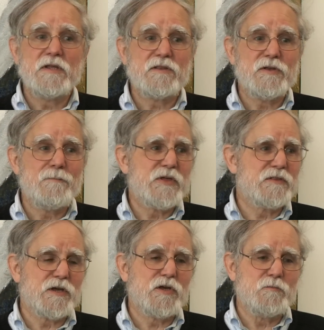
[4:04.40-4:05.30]
that something
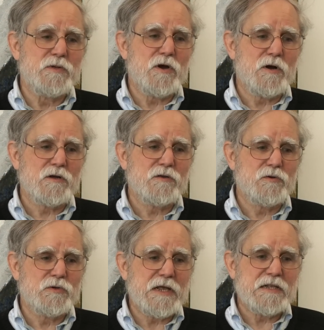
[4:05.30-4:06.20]
that could be
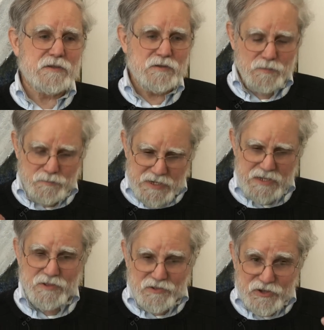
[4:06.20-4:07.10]
argued to be
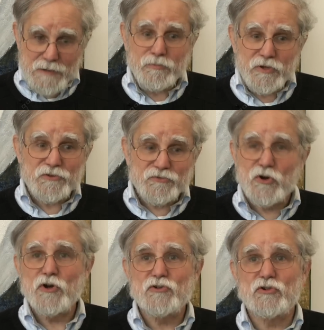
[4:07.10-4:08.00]
the simplest
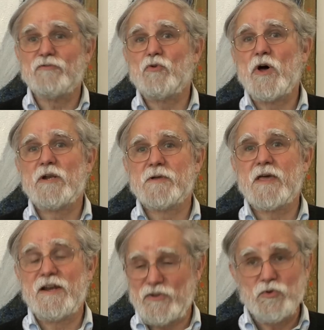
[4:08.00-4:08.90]
version of quantum
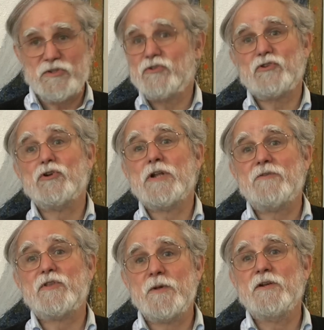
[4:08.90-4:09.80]
mechanics would just turn
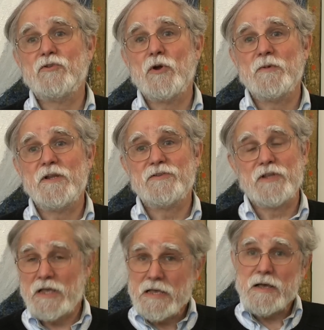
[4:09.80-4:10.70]
out to be
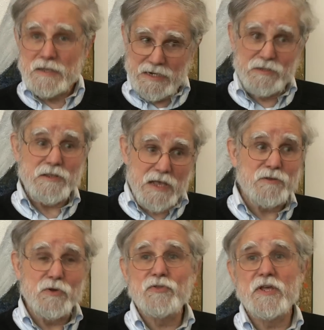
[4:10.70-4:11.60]
deterministic. And I do, I
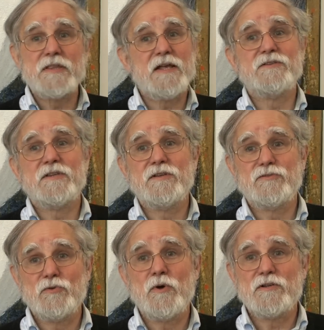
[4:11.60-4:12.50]
do think that's the
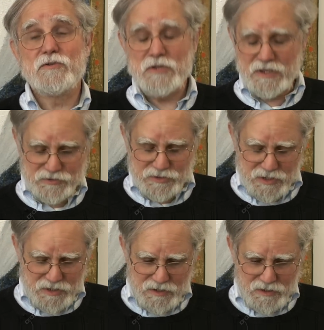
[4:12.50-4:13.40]
situation. That's the